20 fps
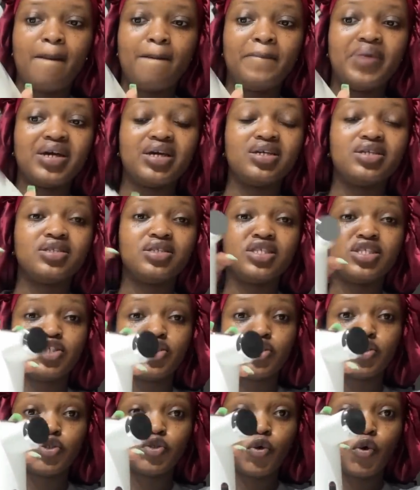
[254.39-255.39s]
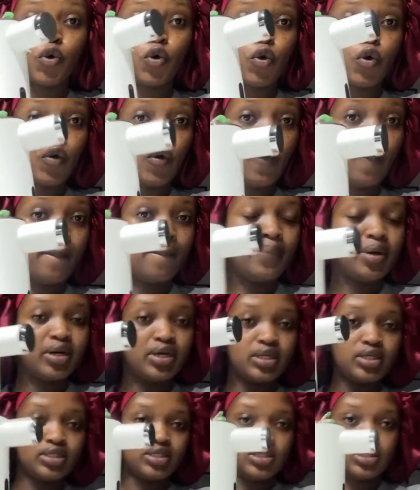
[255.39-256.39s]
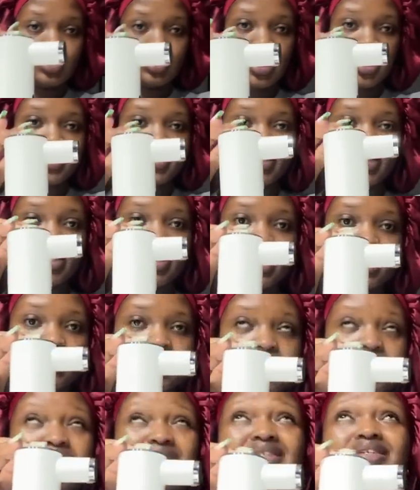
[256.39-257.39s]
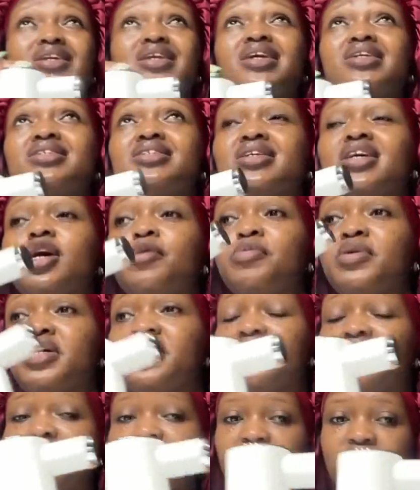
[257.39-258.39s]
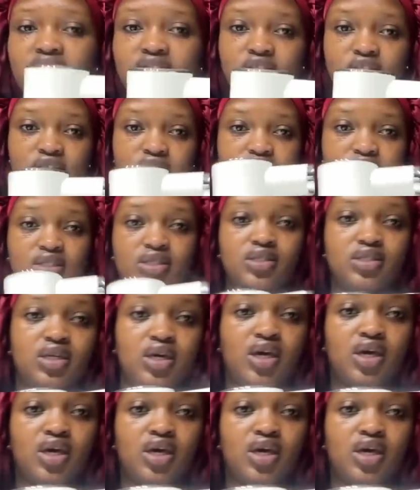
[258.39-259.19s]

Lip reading: But it's so pretty. Adi ilaising apa day for me justice.